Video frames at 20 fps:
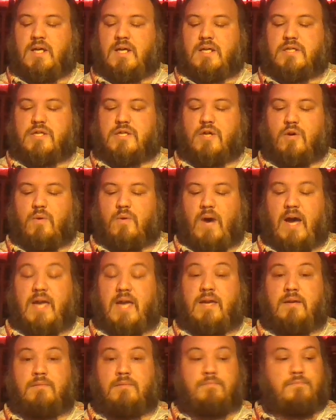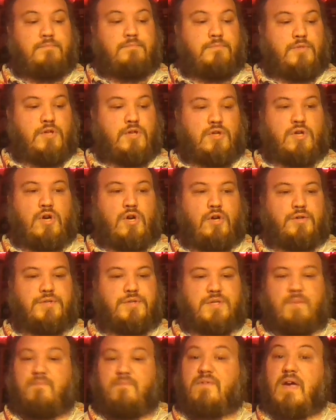so I called
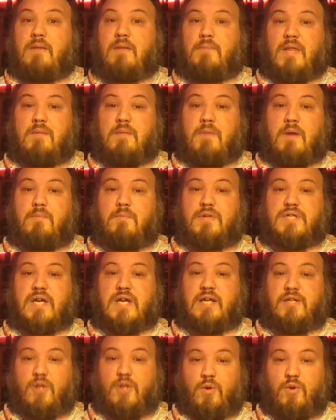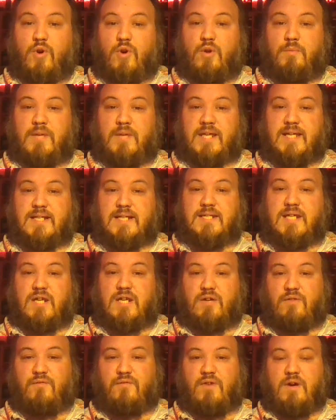some family members I don't normally get to
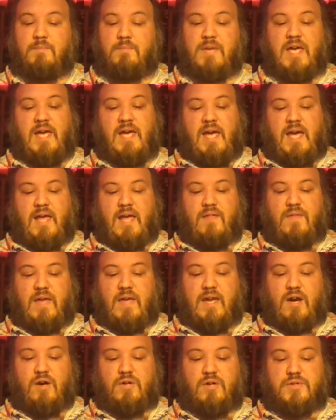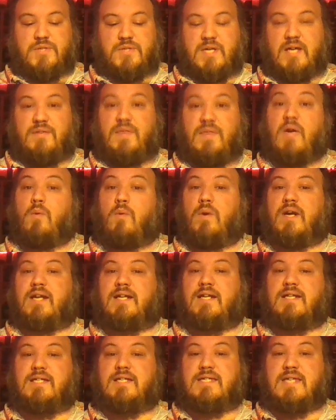hear from, and they all said they
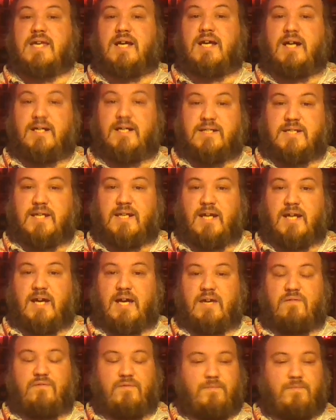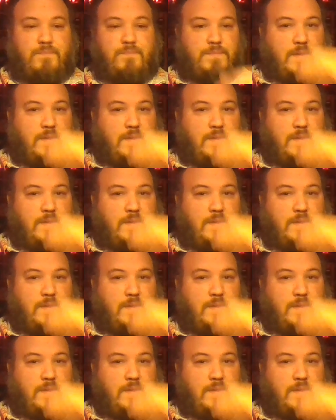wanted to see a hunting knife.